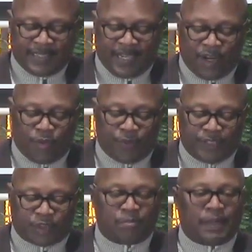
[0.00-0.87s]

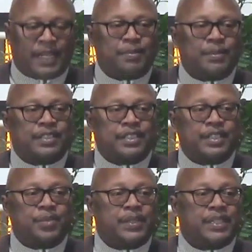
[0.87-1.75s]
Always through Bible
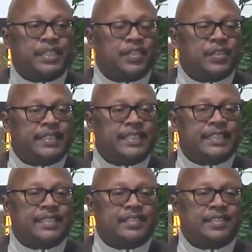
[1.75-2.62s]
study, we literally
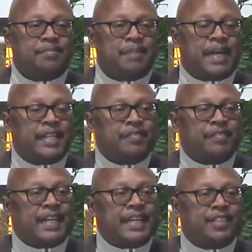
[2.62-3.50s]
dig into the mind of
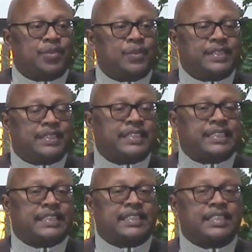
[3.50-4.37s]
God through his
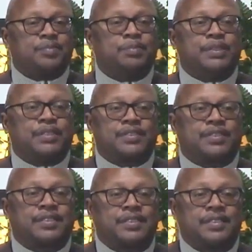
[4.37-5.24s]
66
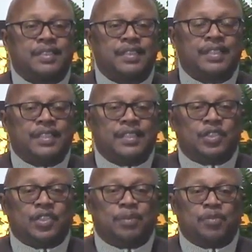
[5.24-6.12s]
books.
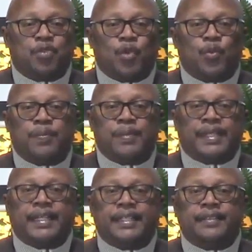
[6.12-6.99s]
So before we
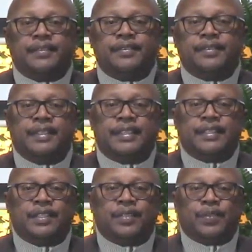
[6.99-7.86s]
begin,
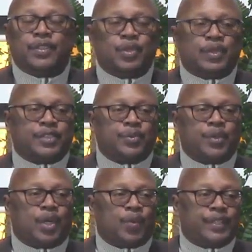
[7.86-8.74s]
we do as we
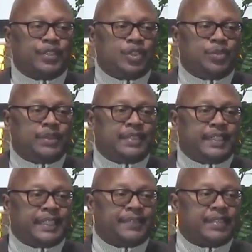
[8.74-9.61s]
always do. We
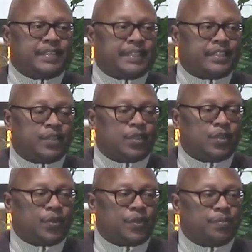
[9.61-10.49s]
take everything to the
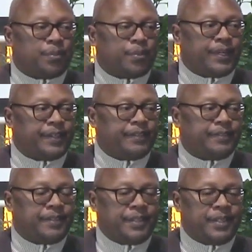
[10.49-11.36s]
Lord in prayer.
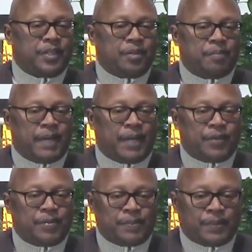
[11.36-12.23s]
Bow
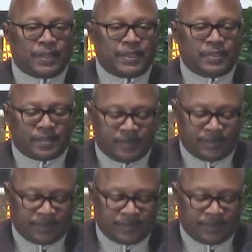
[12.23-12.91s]
with me, please.